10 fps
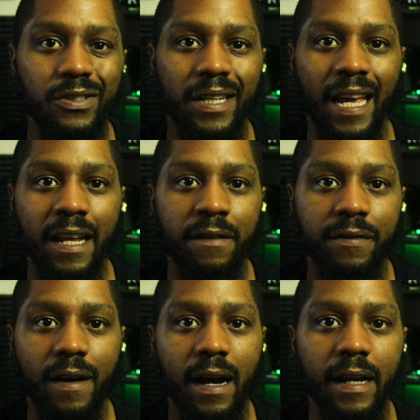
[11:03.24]
you can
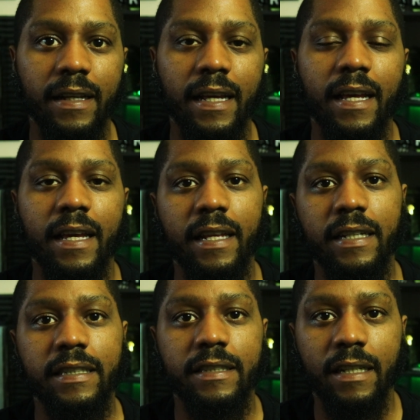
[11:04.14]
find
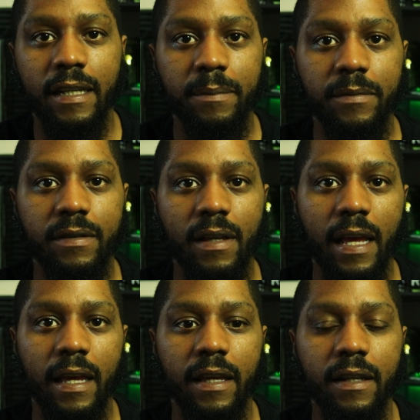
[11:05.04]
hidden gems
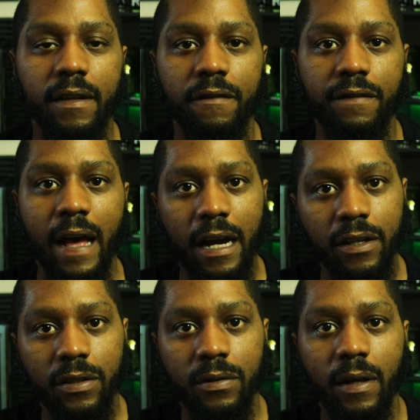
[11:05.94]
and
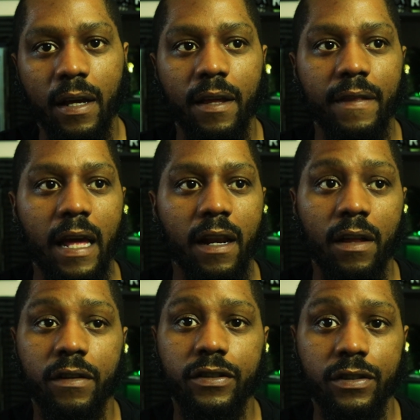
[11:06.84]
value that
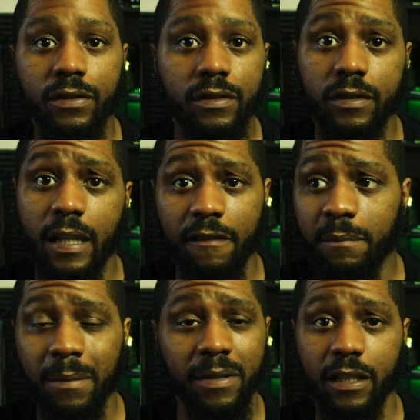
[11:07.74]
other users have
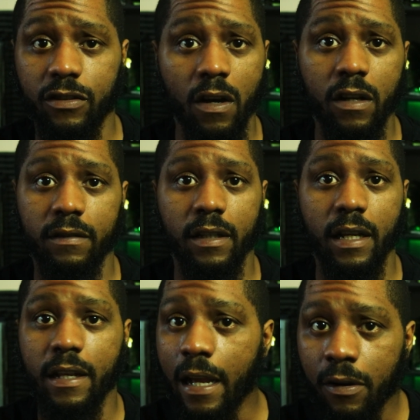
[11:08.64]
maybe exhausted
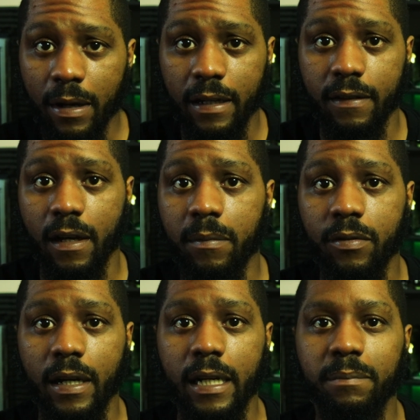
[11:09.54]
and they're ready to
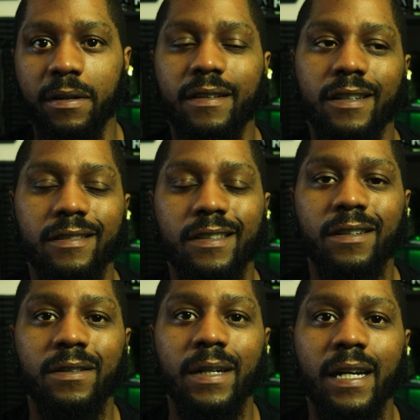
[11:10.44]
upgrade, but they're
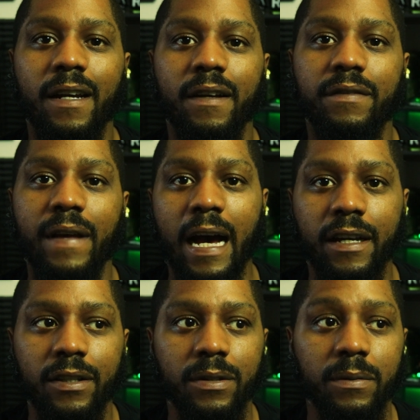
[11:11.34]
still
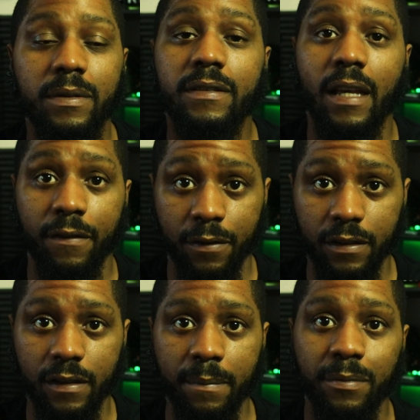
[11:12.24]
value, say for
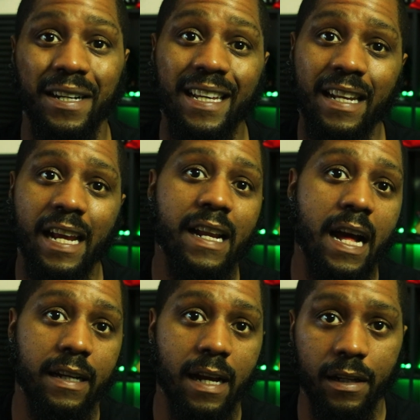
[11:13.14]
example, in a
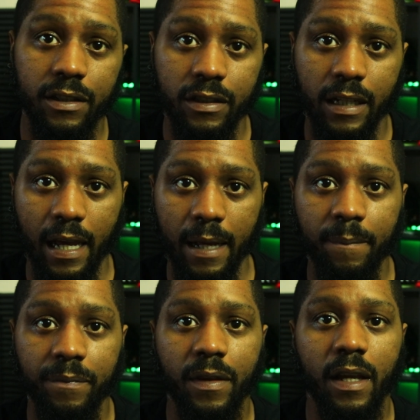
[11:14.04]
9900K,
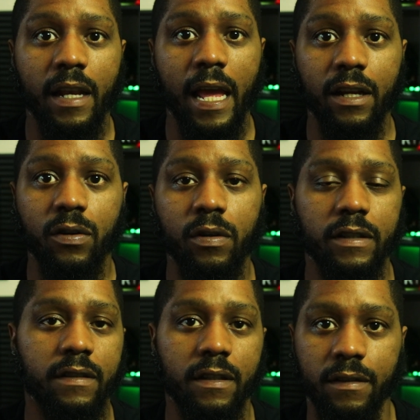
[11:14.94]
an 8-core
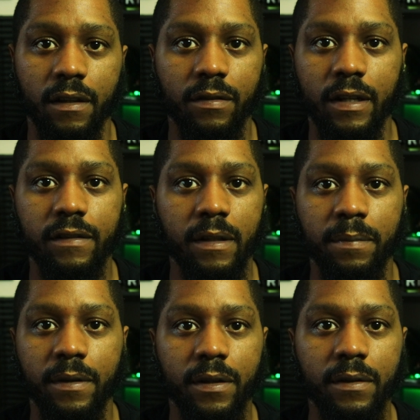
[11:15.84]
16-thread
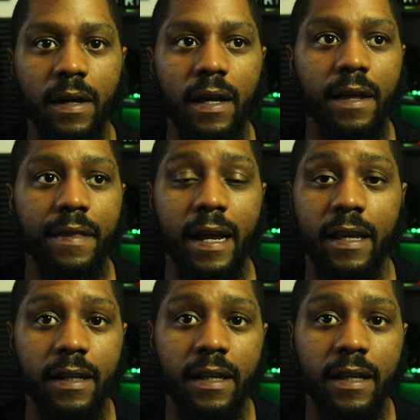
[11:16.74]
CPU that can